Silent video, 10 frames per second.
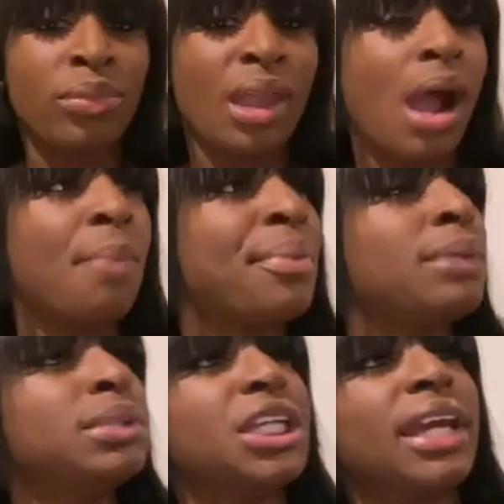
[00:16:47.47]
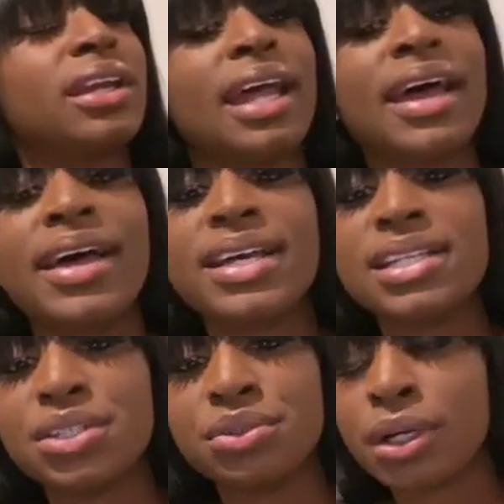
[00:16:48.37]
I'm probably shaking
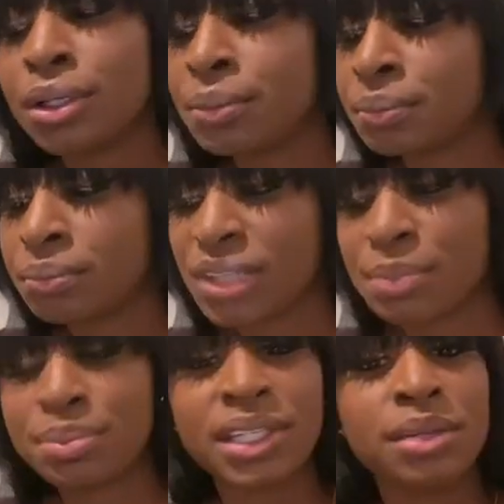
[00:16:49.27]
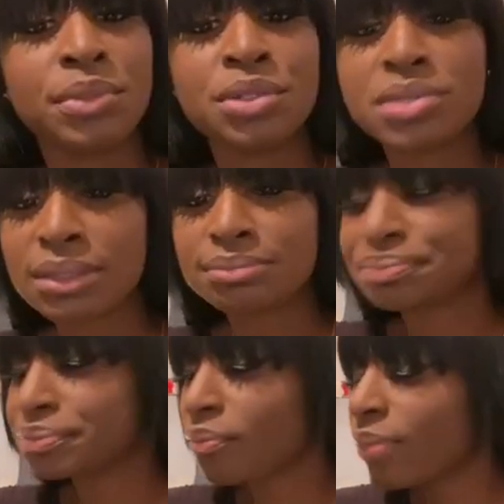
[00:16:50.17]
ass, they're playing music.
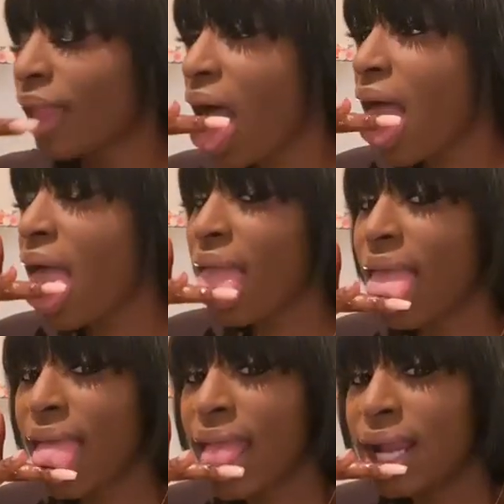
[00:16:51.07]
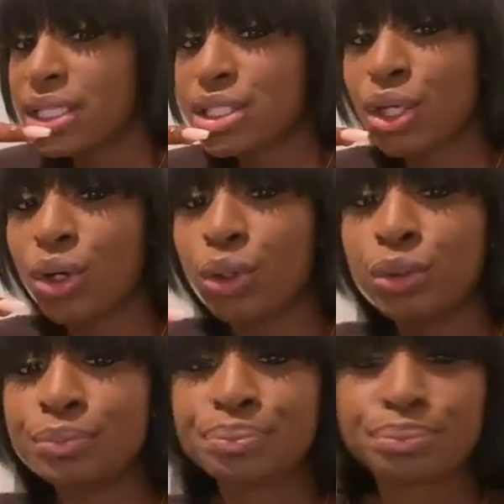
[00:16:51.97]

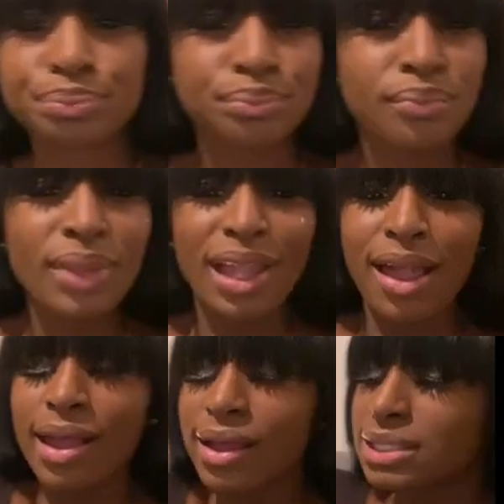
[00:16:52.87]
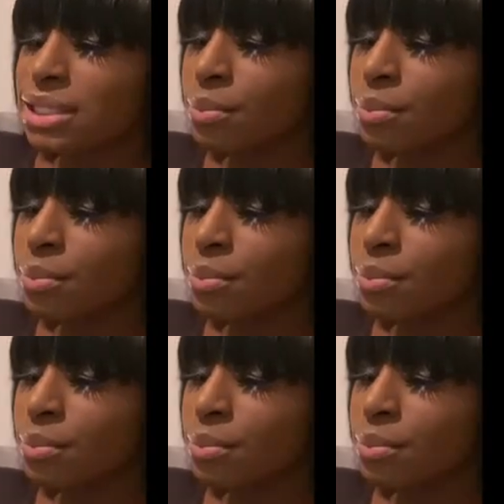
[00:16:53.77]
So at some